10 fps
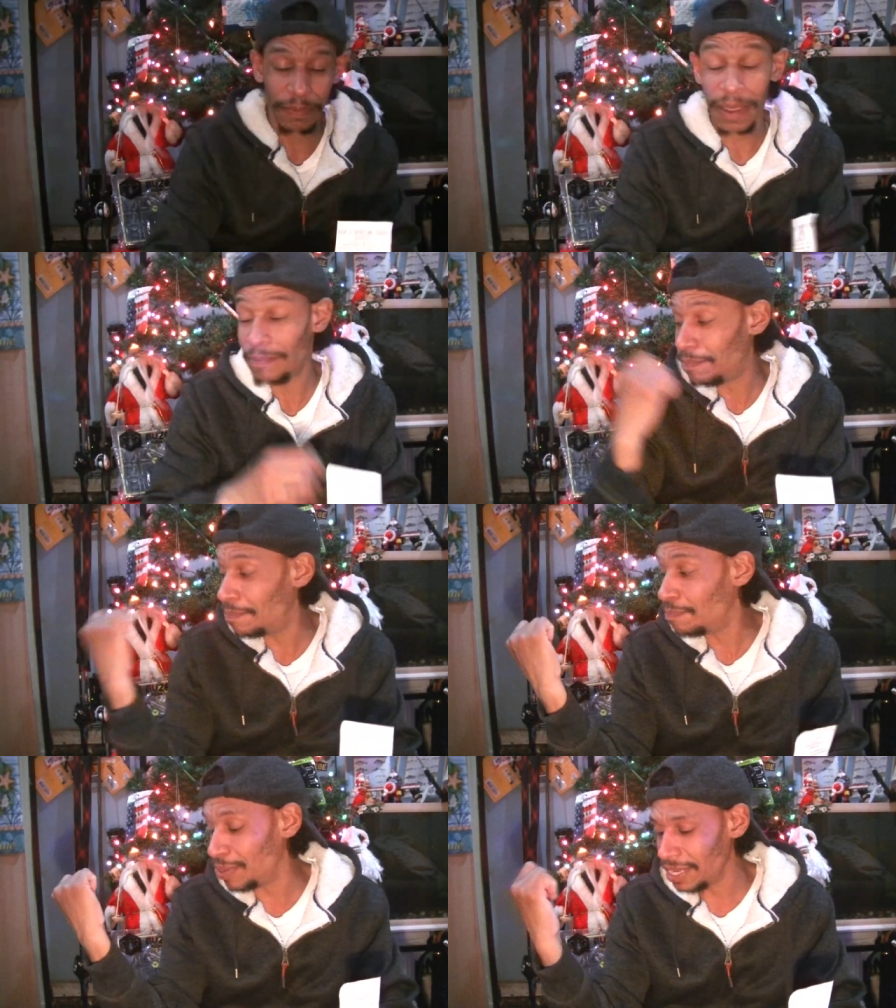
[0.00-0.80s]
was my
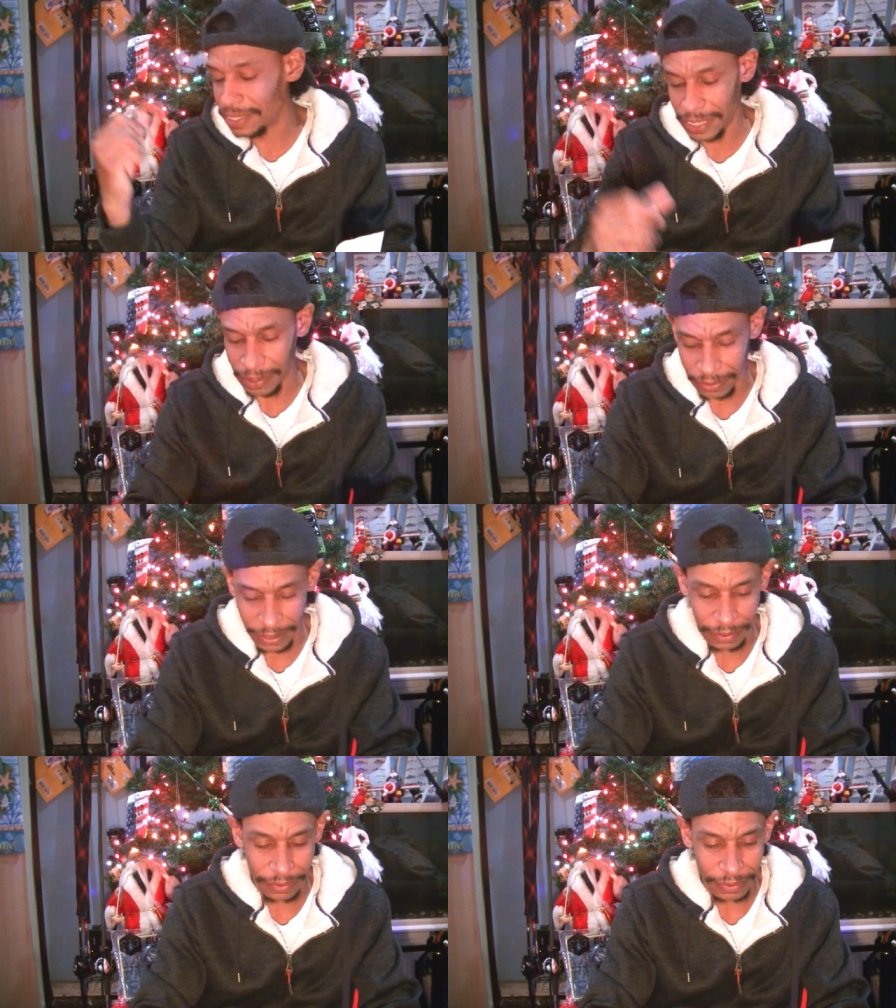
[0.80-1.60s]
big sale
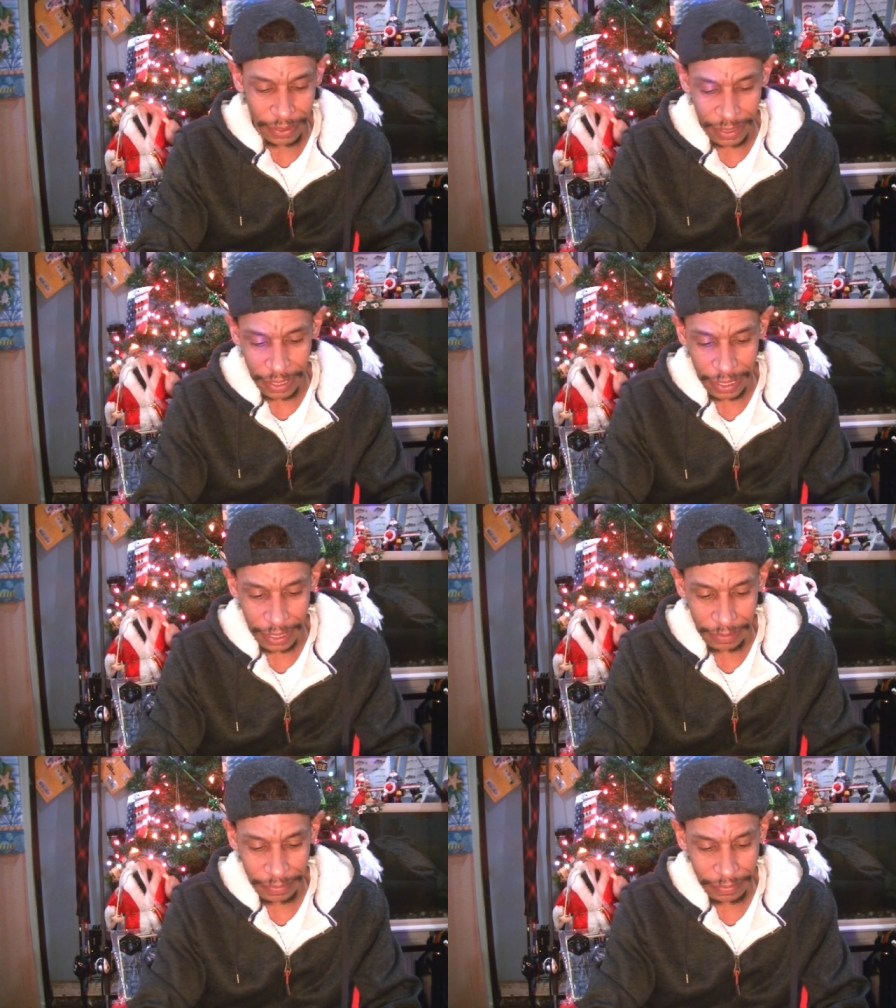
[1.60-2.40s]
deal.
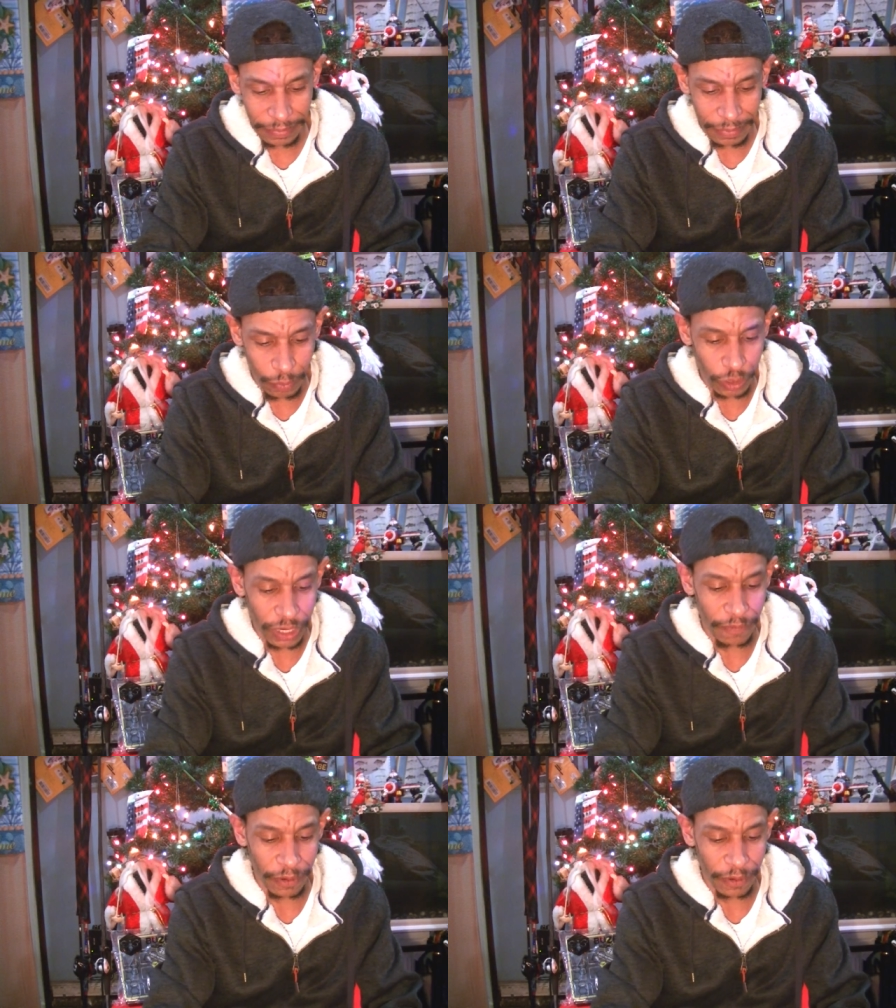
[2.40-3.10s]
Um, which I'm